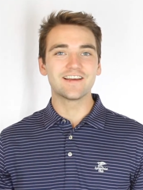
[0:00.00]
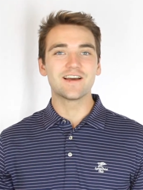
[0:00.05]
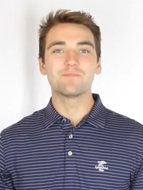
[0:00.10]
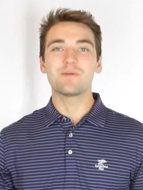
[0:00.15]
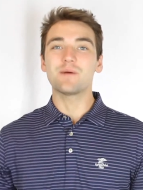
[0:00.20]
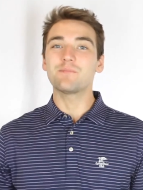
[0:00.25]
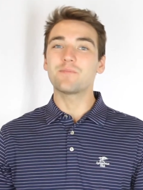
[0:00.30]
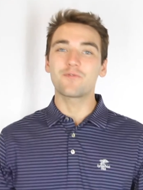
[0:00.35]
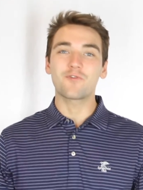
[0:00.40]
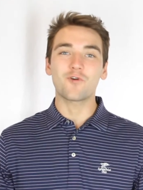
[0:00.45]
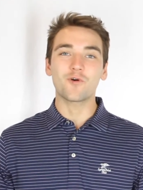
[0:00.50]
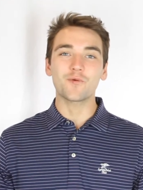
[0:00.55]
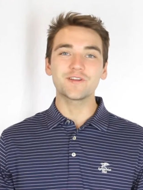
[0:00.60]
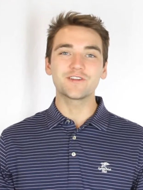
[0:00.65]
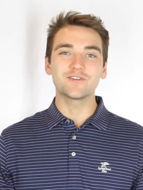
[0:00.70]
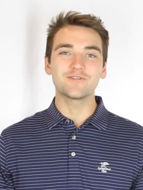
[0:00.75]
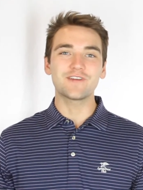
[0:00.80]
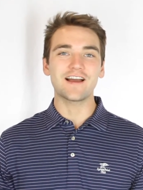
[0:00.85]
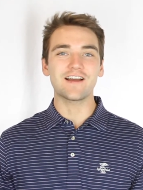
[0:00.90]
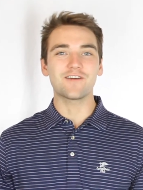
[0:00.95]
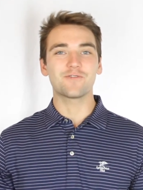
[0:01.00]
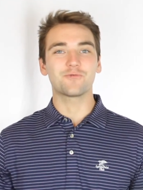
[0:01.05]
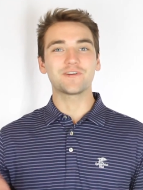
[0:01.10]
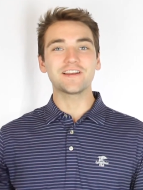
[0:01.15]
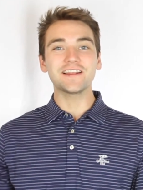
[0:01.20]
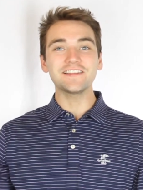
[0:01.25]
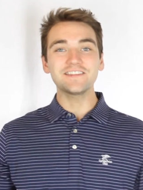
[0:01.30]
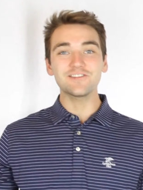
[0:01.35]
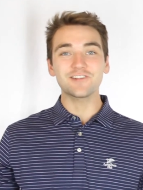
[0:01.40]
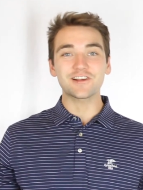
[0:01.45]
But before we do that, we
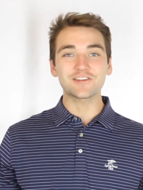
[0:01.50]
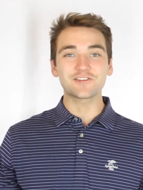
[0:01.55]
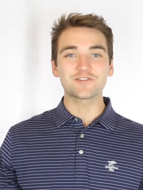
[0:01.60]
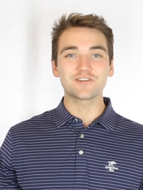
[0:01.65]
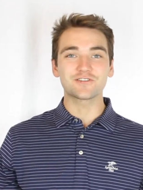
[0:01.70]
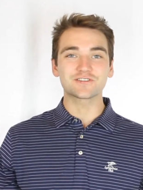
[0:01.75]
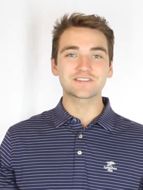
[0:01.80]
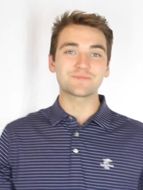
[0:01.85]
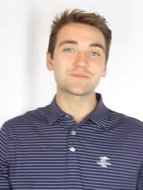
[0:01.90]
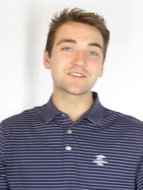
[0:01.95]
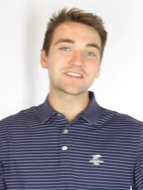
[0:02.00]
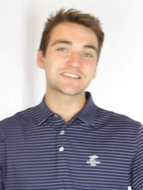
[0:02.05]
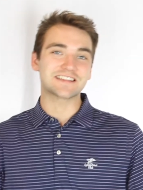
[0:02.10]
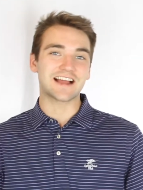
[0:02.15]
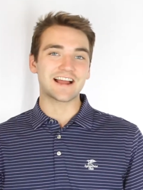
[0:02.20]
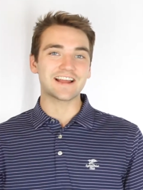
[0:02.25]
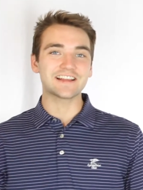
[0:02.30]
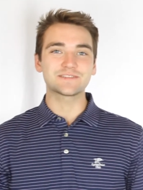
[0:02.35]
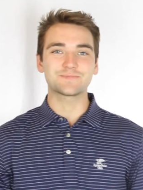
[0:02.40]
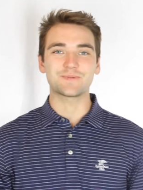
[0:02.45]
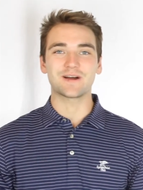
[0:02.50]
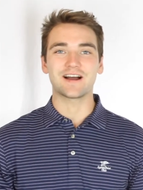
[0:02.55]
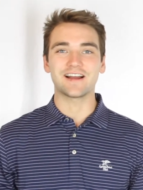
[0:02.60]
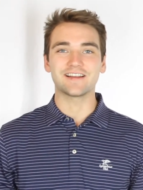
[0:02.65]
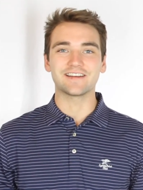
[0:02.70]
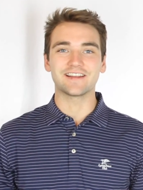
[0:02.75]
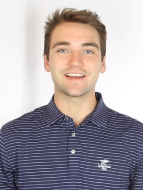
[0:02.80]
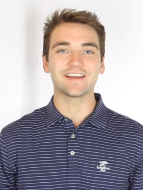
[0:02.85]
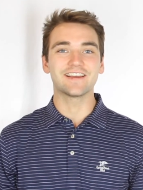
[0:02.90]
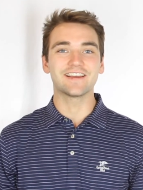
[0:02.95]
need to let you know some of the science behind it,